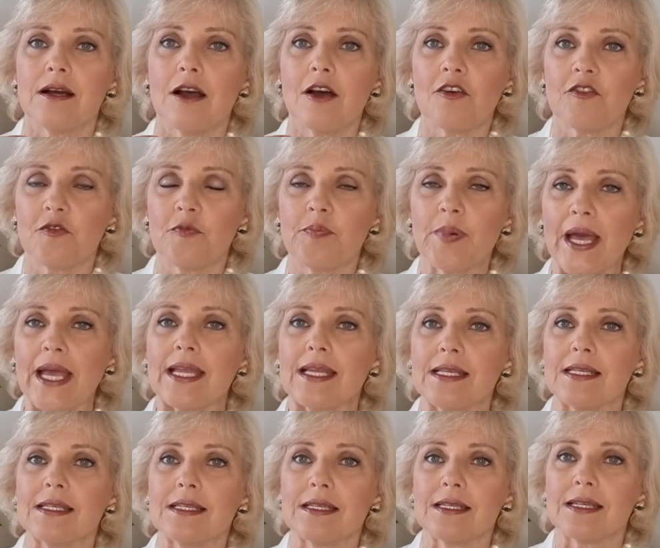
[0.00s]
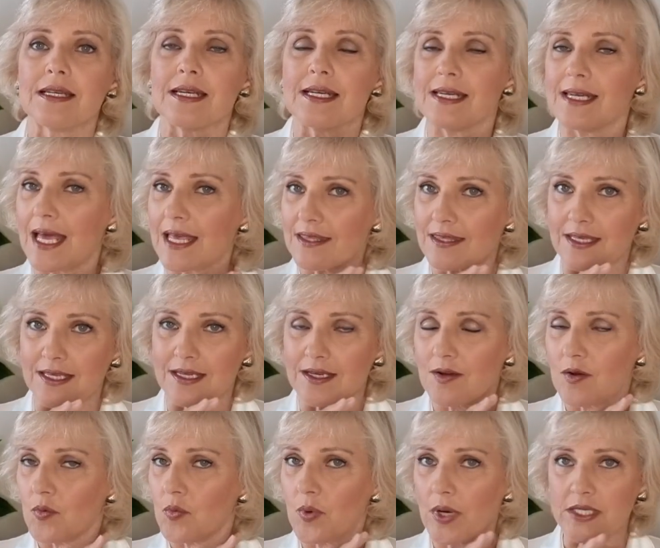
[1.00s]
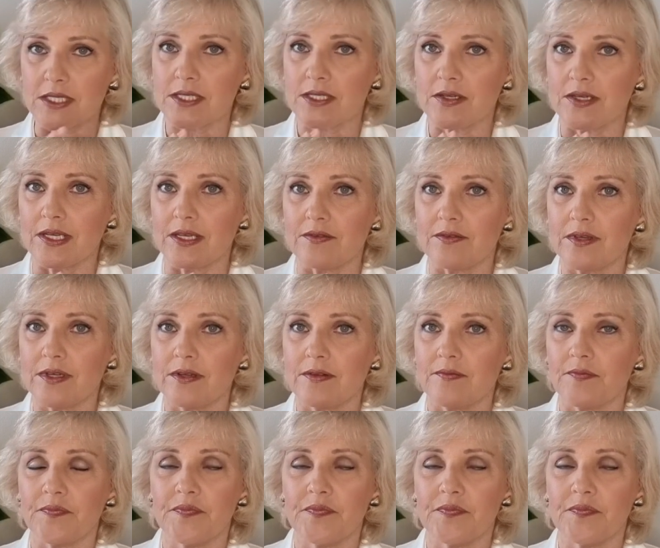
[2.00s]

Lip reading: of pain, nothing whatsoever.